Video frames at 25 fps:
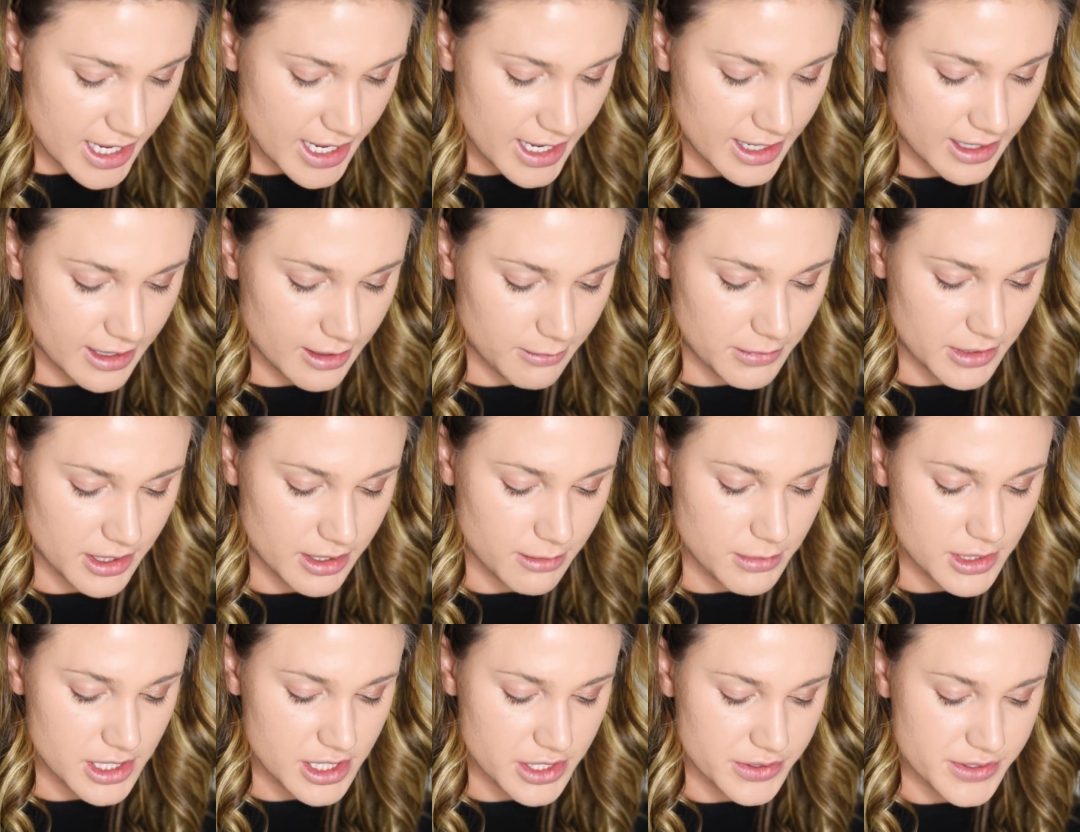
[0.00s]
and I'm going
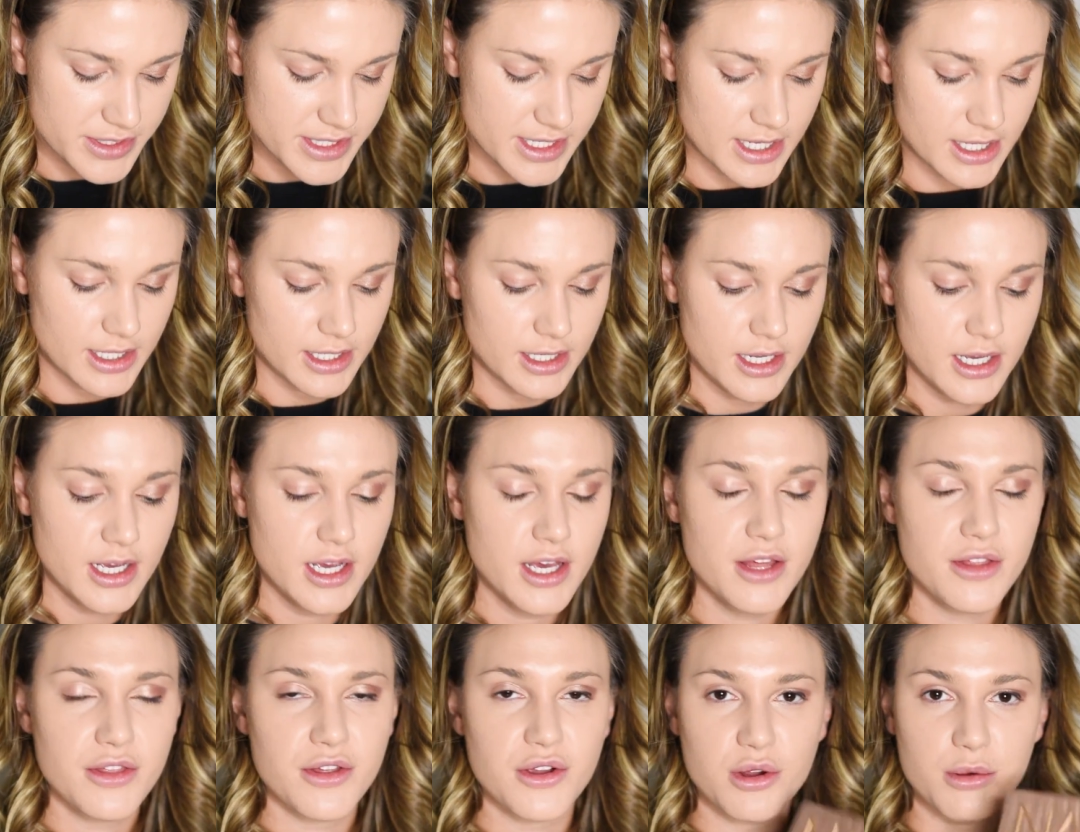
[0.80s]
to be using
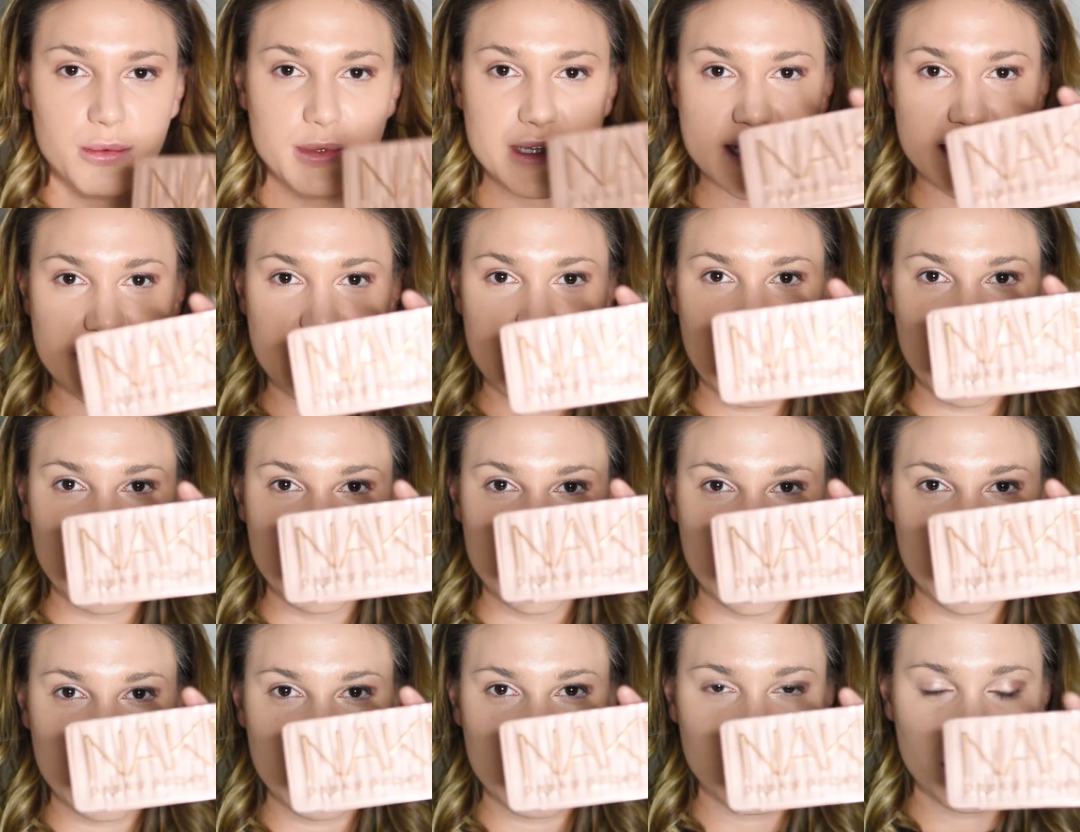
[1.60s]
the Urban Decay
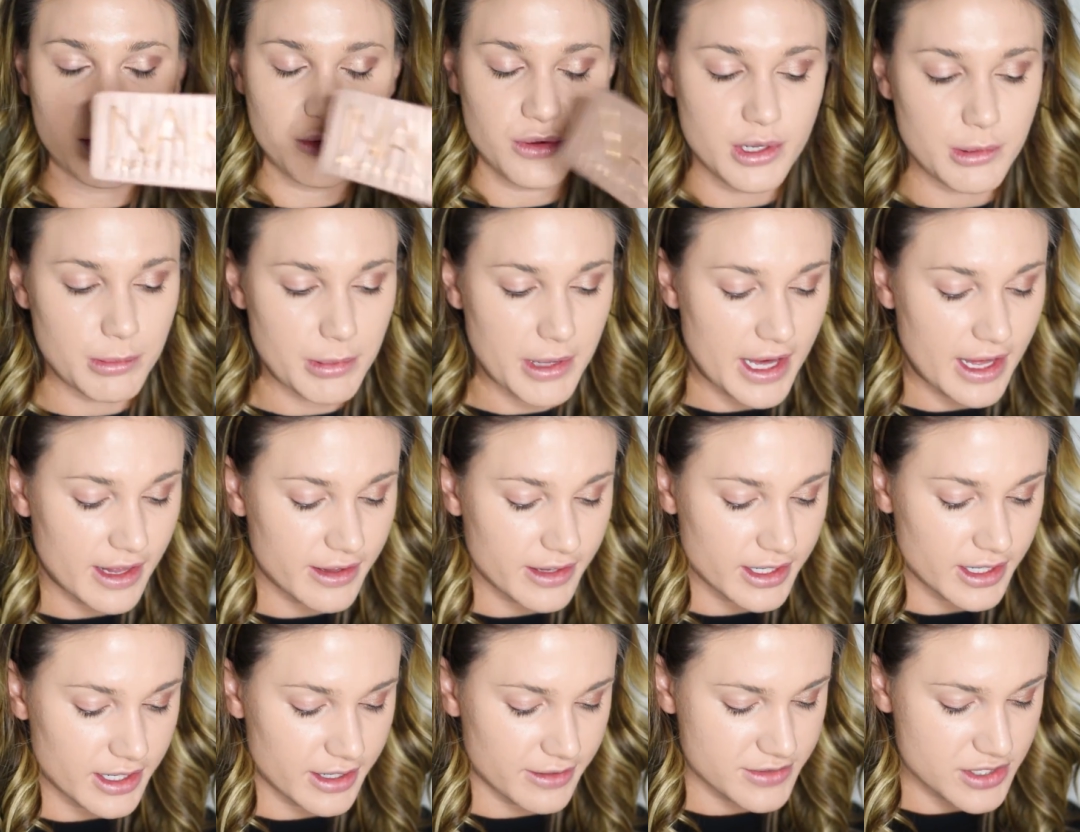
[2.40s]
Naked three
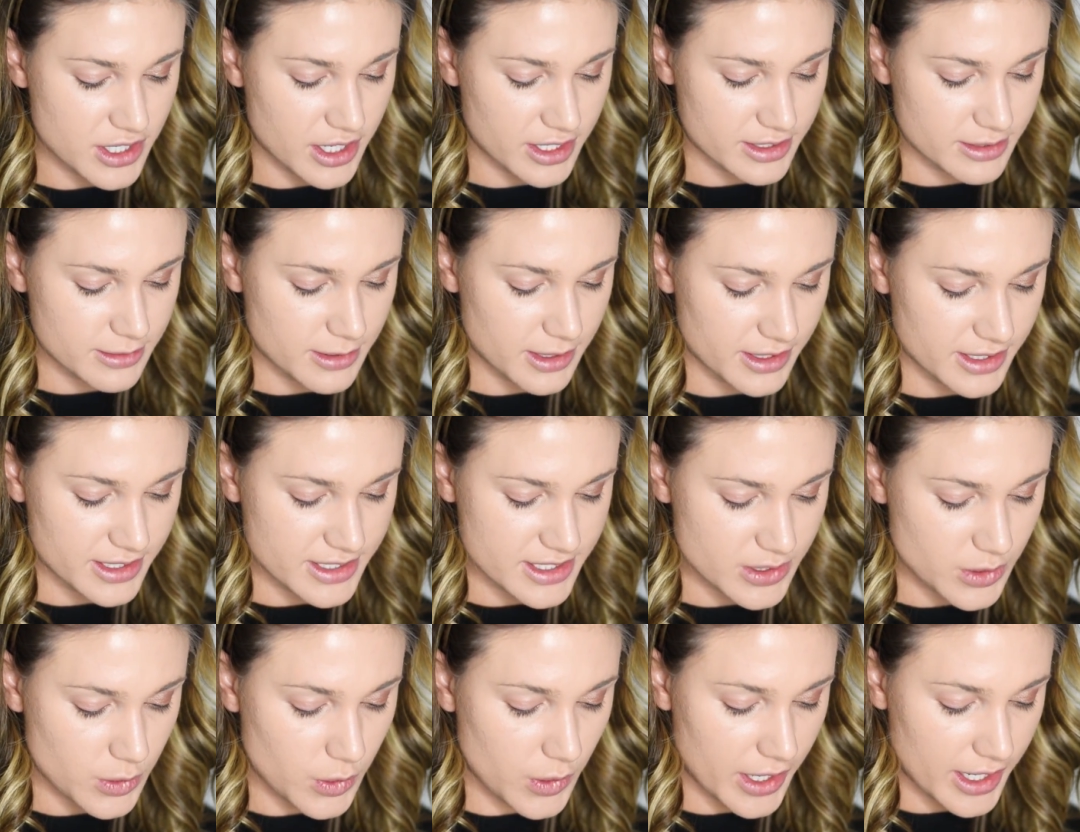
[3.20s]
palette. I've talked about
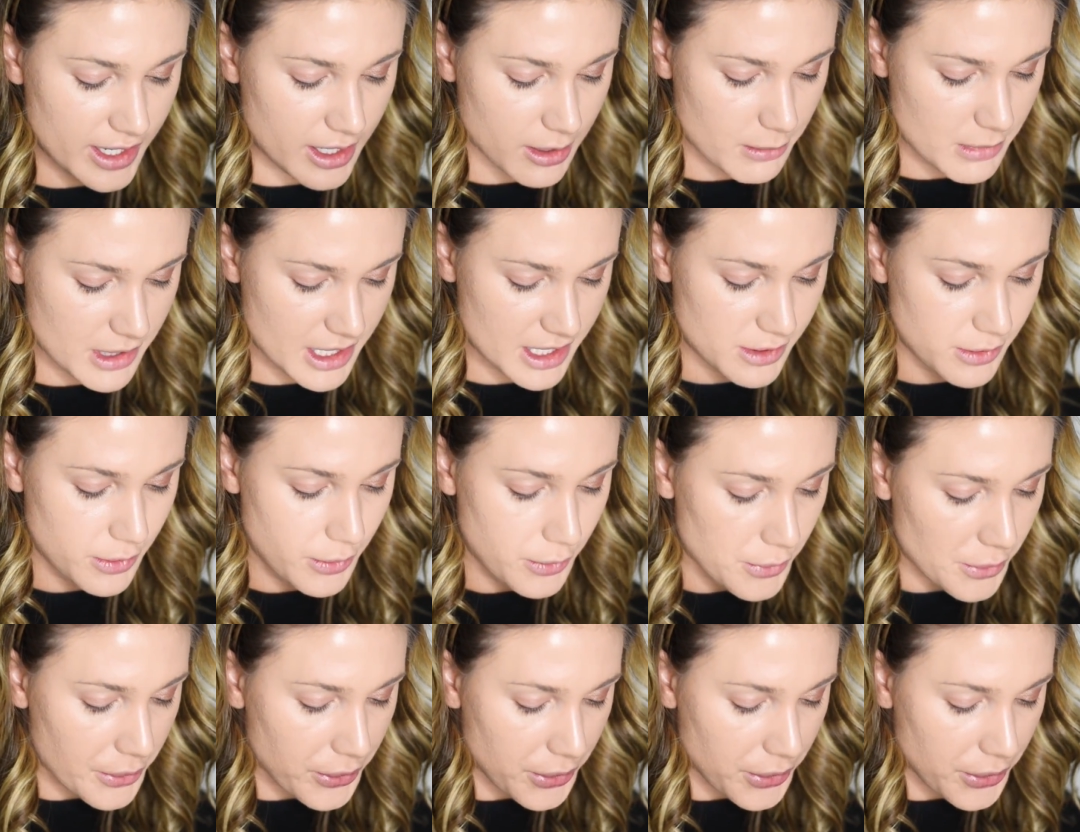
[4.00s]
this quite a bit,